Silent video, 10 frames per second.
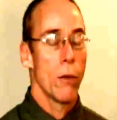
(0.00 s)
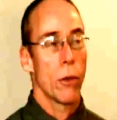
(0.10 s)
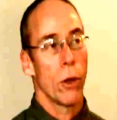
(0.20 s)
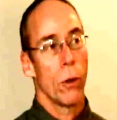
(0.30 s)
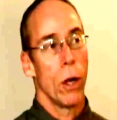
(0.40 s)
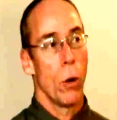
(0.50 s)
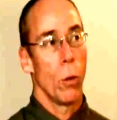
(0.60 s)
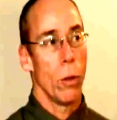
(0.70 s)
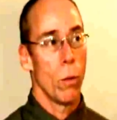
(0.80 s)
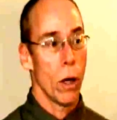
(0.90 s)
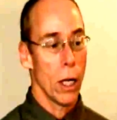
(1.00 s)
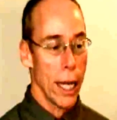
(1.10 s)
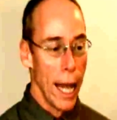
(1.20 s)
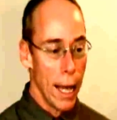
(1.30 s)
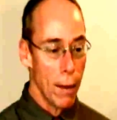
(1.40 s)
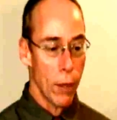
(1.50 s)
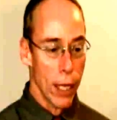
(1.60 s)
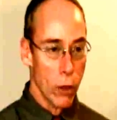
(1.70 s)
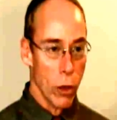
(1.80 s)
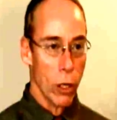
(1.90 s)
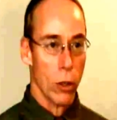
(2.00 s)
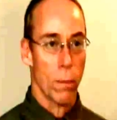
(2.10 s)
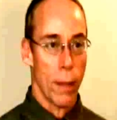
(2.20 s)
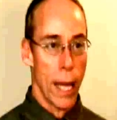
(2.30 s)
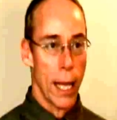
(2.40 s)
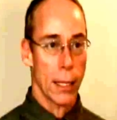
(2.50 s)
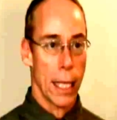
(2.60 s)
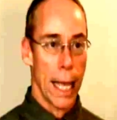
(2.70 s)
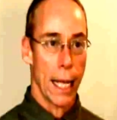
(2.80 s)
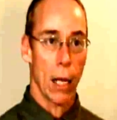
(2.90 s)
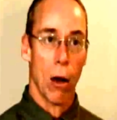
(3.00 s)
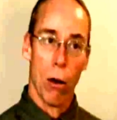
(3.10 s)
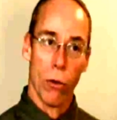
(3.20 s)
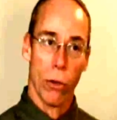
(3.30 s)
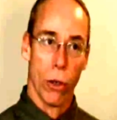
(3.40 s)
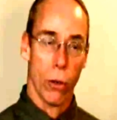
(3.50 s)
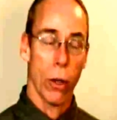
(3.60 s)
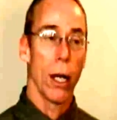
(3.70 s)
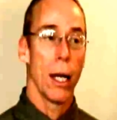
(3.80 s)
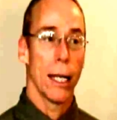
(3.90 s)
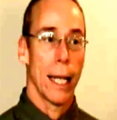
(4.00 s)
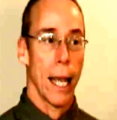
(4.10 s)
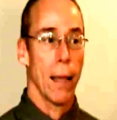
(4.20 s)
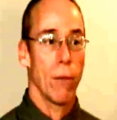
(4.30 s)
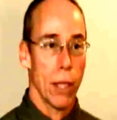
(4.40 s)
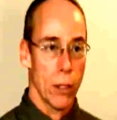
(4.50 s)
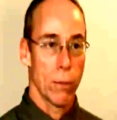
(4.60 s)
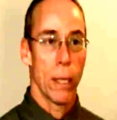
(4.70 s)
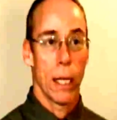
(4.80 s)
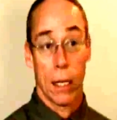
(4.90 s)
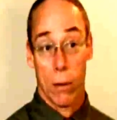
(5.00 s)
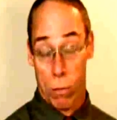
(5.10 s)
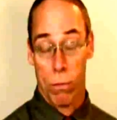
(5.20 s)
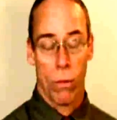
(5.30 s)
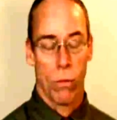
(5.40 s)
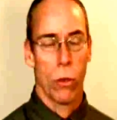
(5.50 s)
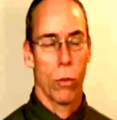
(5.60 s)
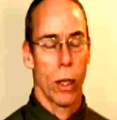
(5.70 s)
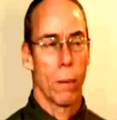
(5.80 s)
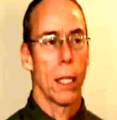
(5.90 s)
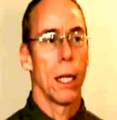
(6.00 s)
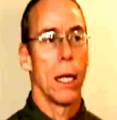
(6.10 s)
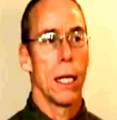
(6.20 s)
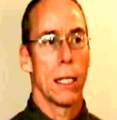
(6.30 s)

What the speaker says: So we wanted to have that critical mass, and it also gave these men and a few women